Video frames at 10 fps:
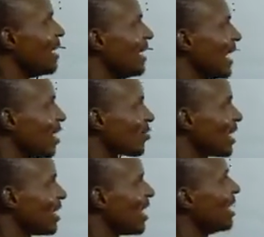but the
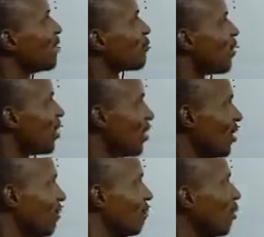outside here is for
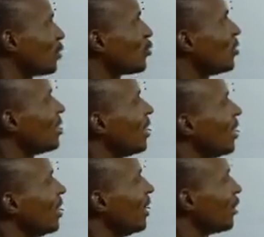both
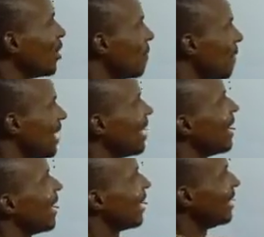the number
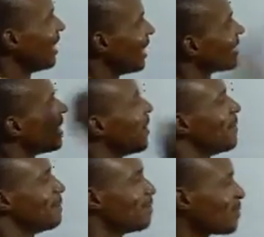and the letter.
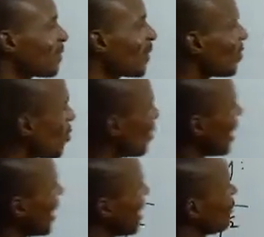So
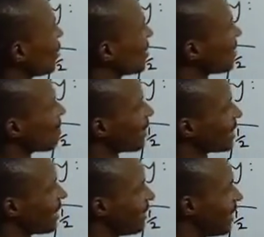I have just
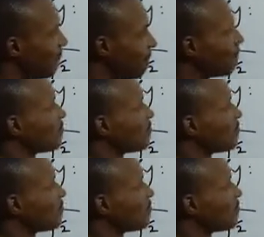separated them.